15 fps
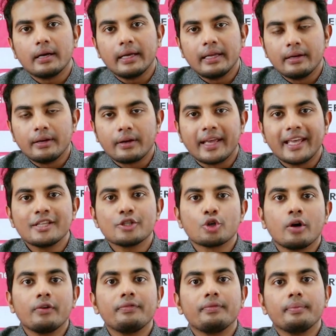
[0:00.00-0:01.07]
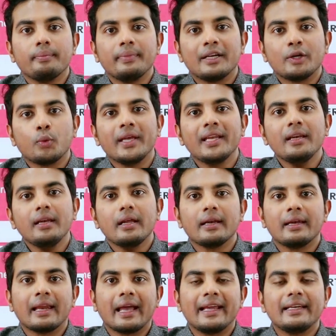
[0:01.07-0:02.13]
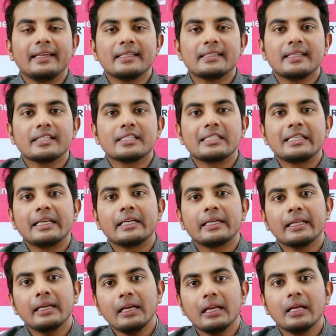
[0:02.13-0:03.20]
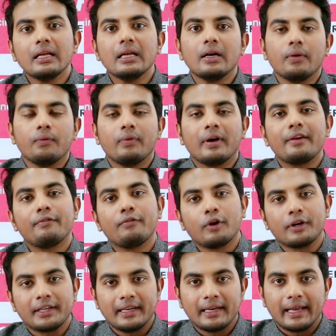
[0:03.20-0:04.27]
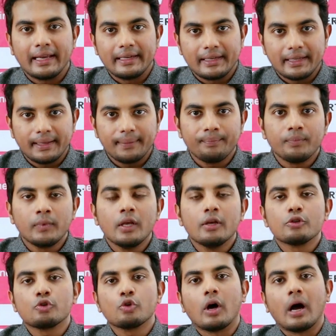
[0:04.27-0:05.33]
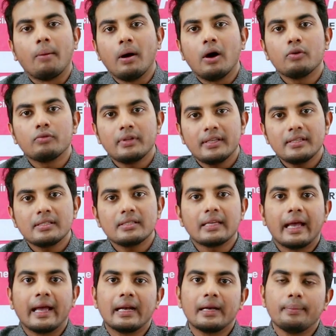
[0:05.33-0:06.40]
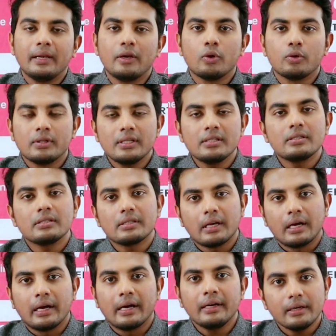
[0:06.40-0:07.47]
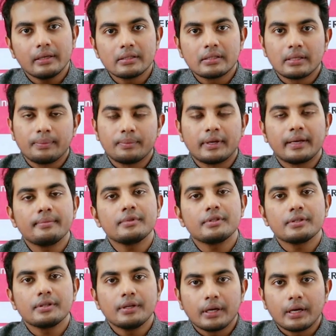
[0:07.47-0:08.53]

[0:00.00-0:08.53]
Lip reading: in a range of between 90/60 till 140/90. So, above this and below this are sometimes